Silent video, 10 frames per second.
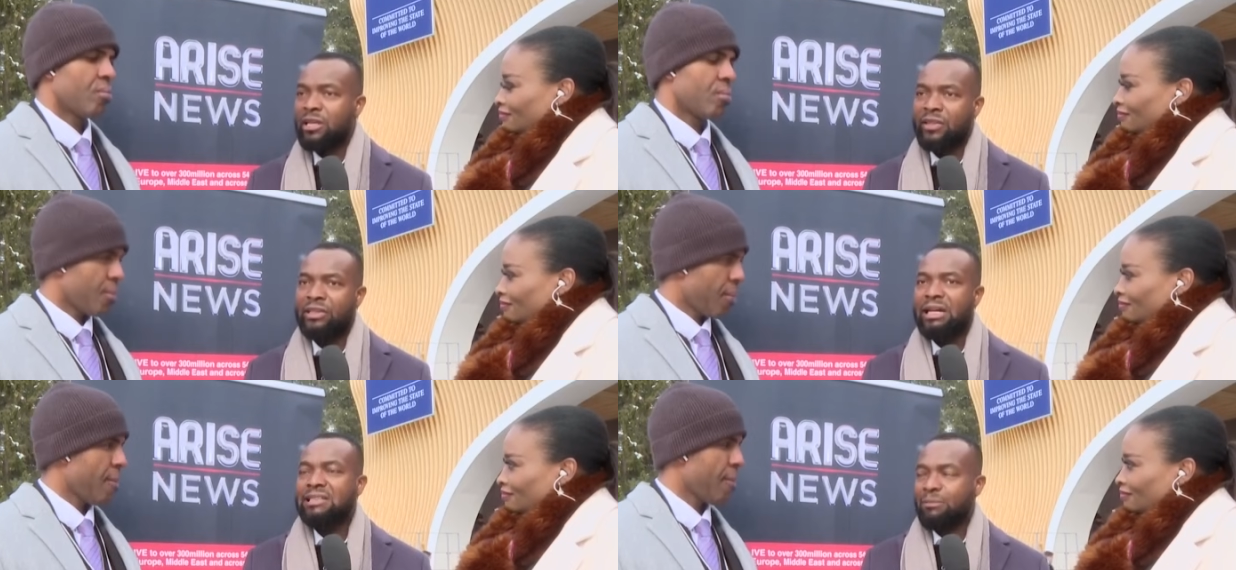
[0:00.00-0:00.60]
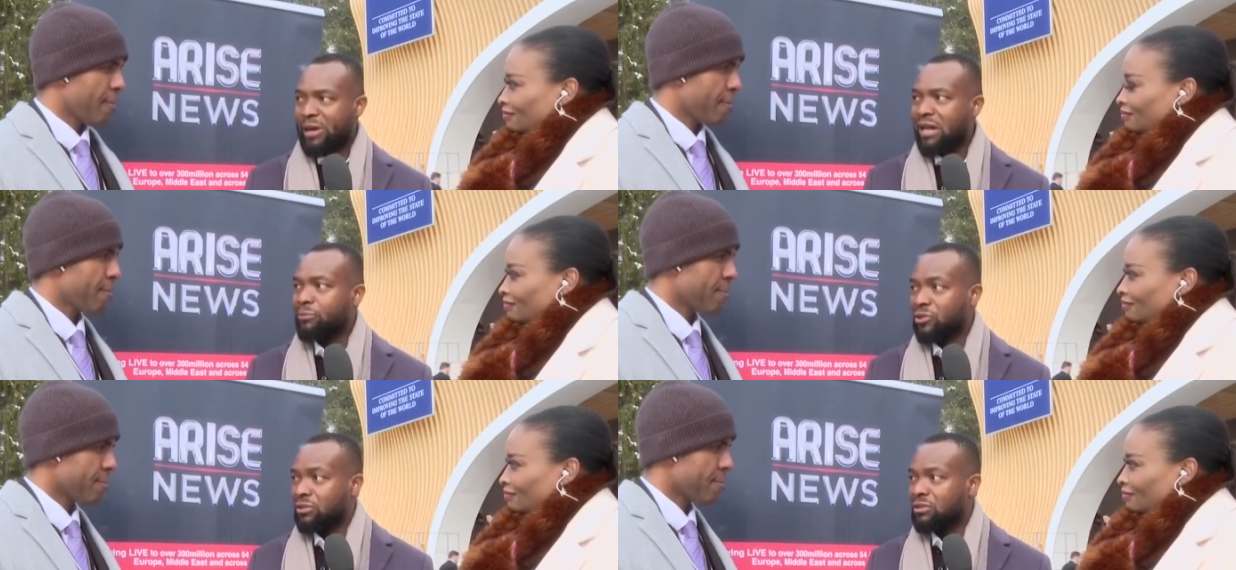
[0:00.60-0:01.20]
Speaker 1: The other is the
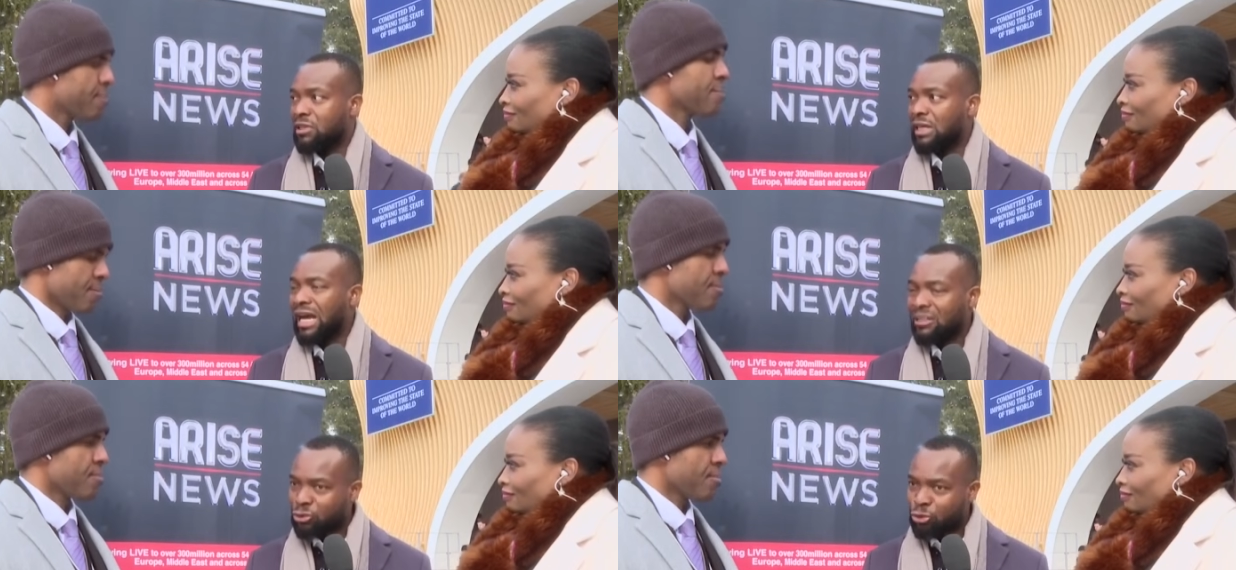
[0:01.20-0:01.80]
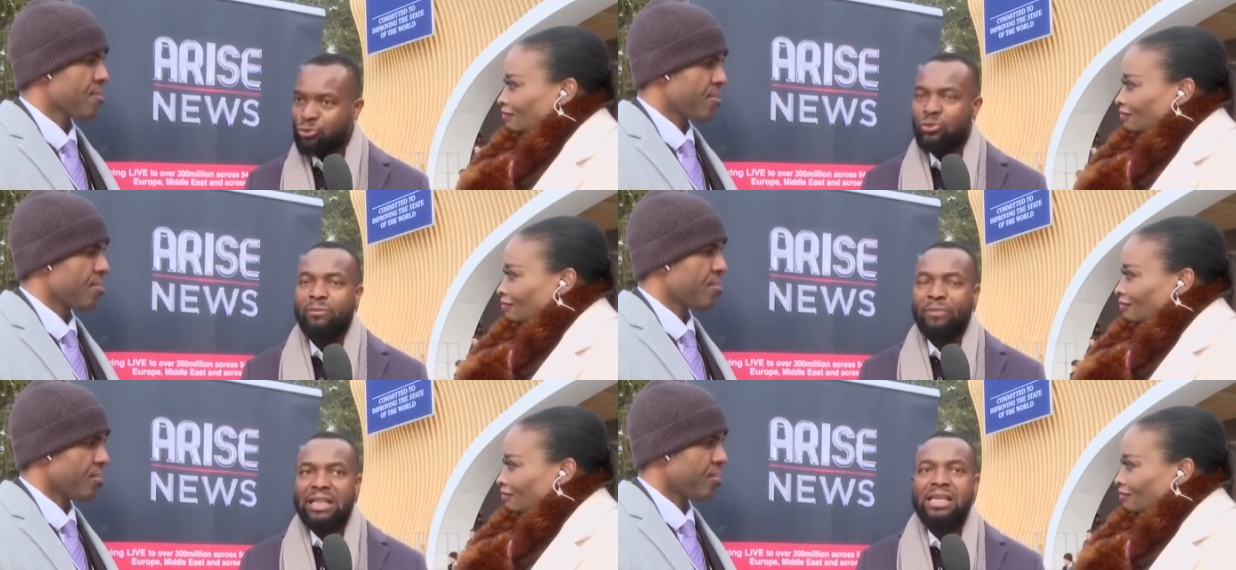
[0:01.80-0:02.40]
backbone. Uh, I
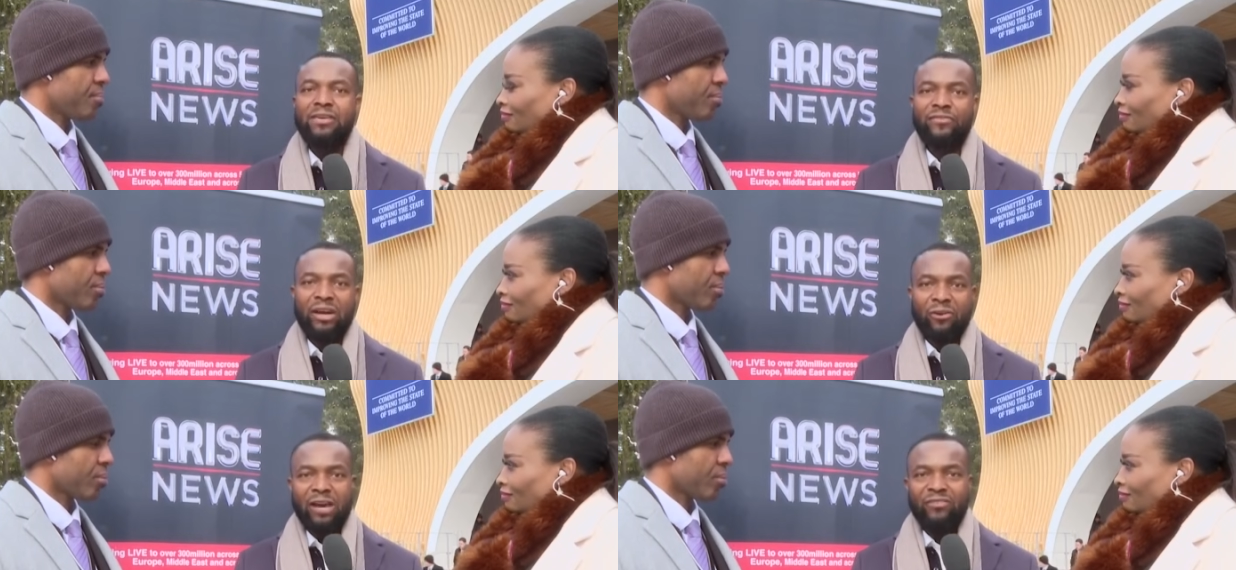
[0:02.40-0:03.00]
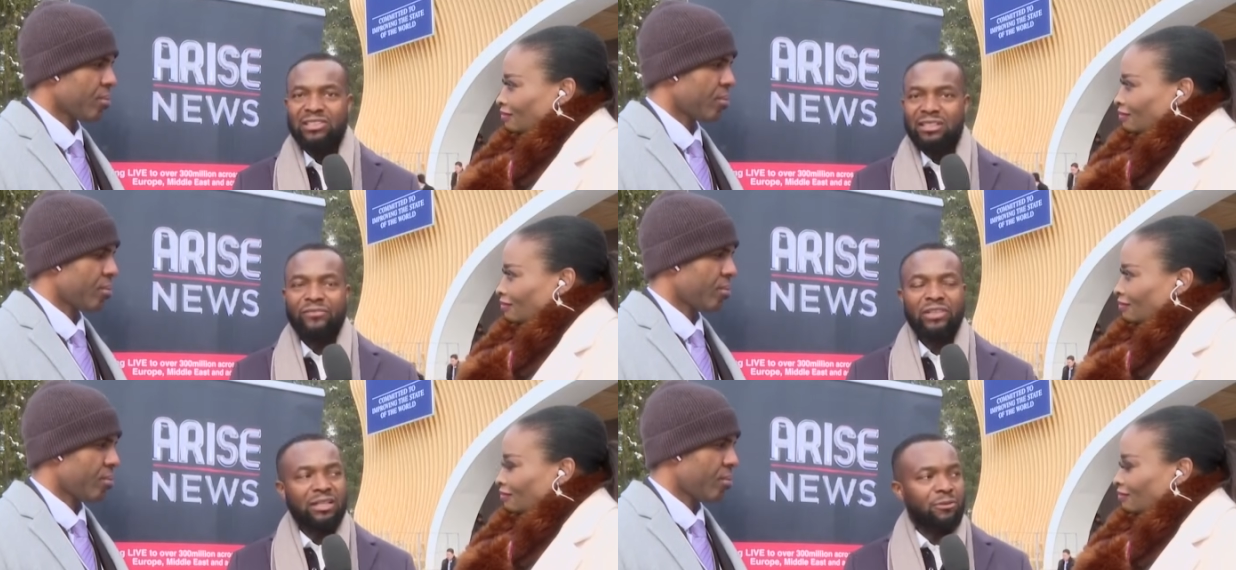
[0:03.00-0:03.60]
truly believe that we have a
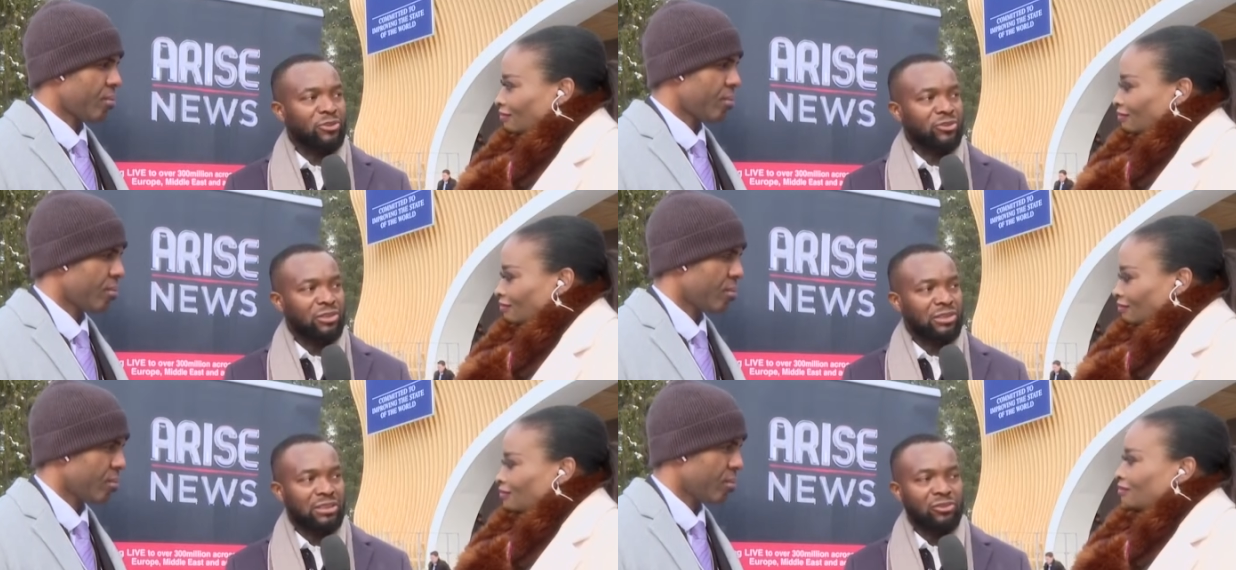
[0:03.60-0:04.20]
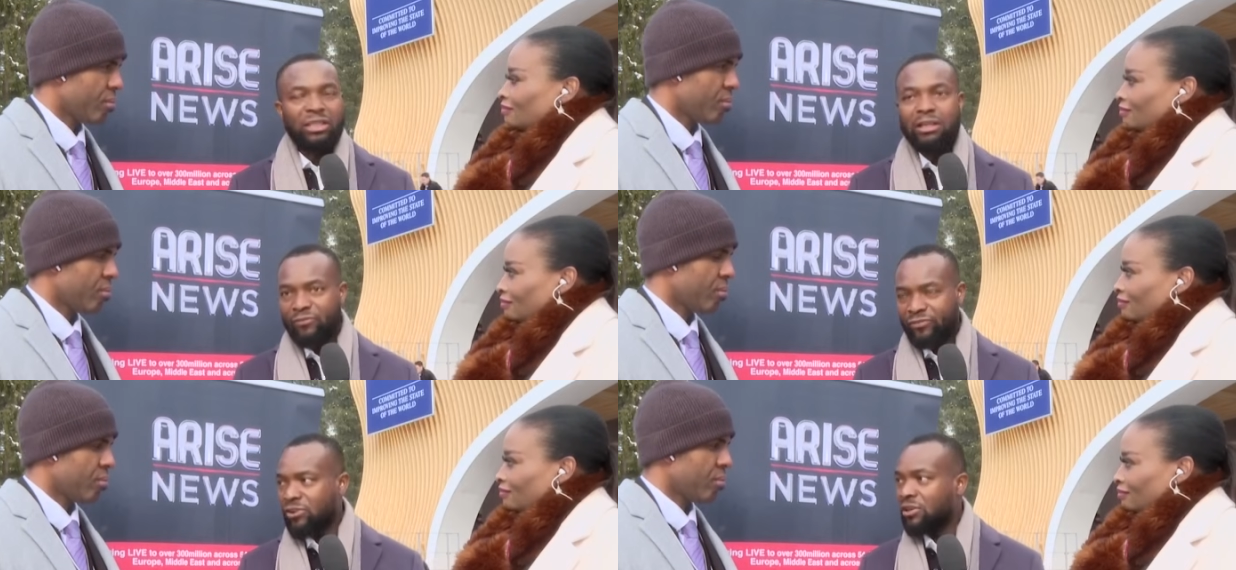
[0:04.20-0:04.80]
significant opportunity to
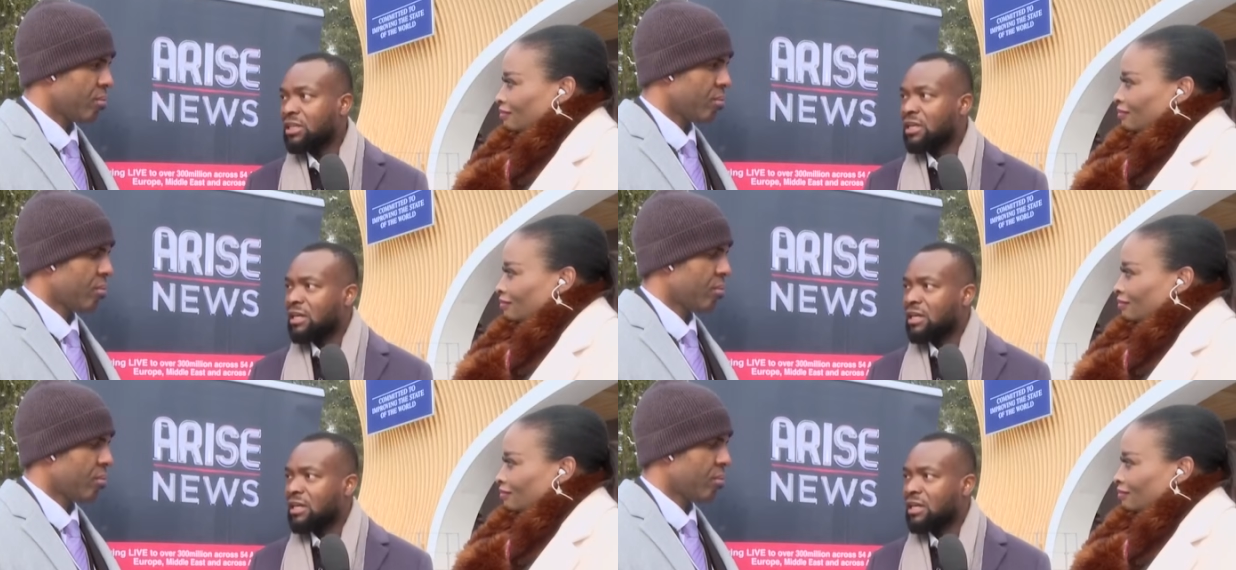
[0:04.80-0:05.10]
leapfrog